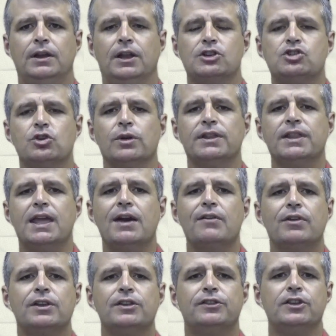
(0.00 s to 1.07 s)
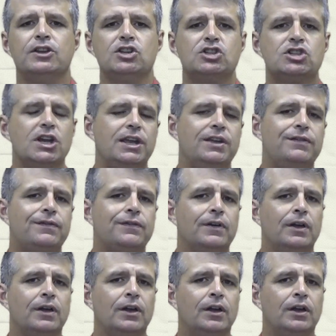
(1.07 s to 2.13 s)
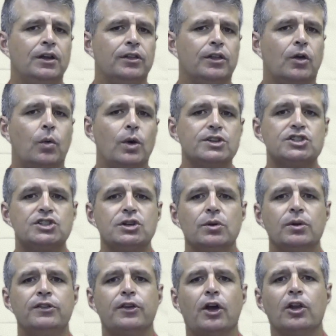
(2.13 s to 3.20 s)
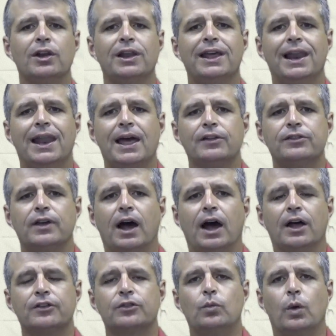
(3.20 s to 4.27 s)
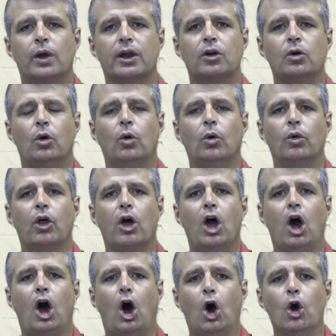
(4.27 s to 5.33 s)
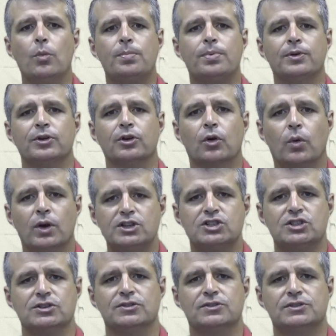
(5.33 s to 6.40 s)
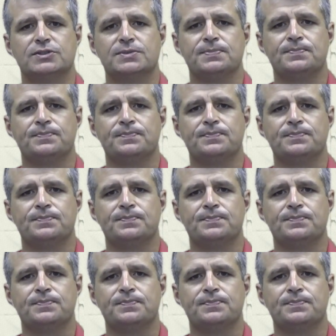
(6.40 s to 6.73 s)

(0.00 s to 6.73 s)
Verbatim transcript: Now, during the evidence in chief, the questioner is only allowed to ask what are called open questions.